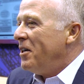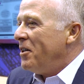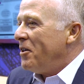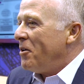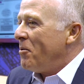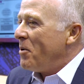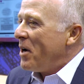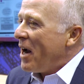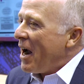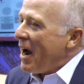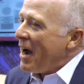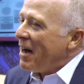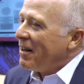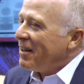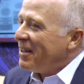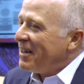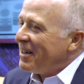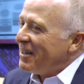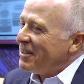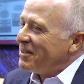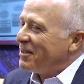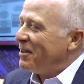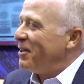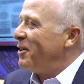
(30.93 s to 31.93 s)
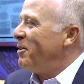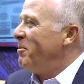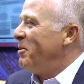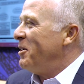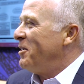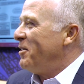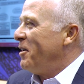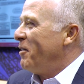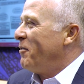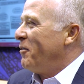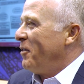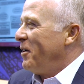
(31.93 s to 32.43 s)
The reality is a little
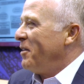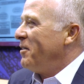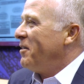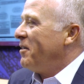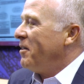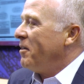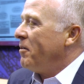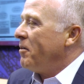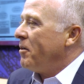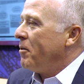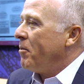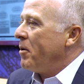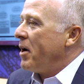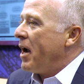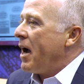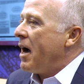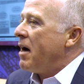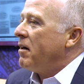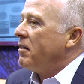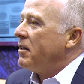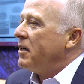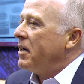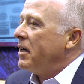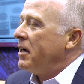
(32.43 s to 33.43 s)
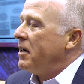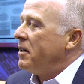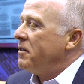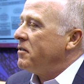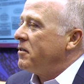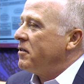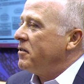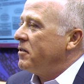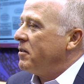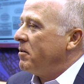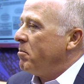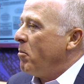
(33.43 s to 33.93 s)
bit different. The, the reality
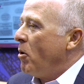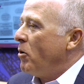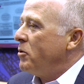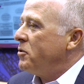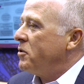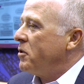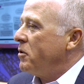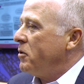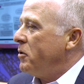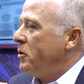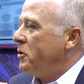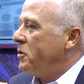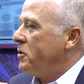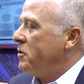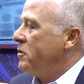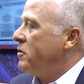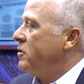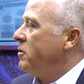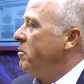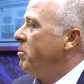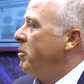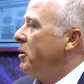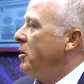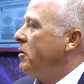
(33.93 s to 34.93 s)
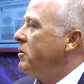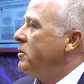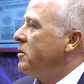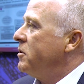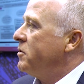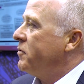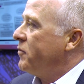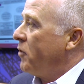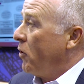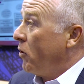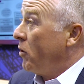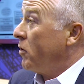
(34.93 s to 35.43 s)
is, is that most solutions are built
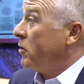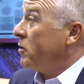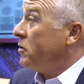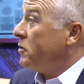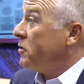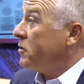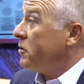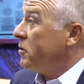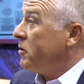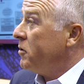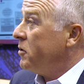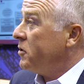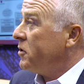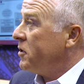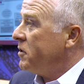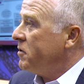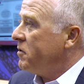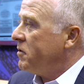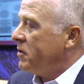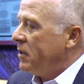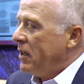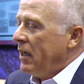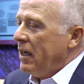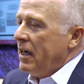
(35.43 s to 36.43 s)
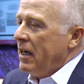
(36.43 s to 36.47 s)
as vertical solutions,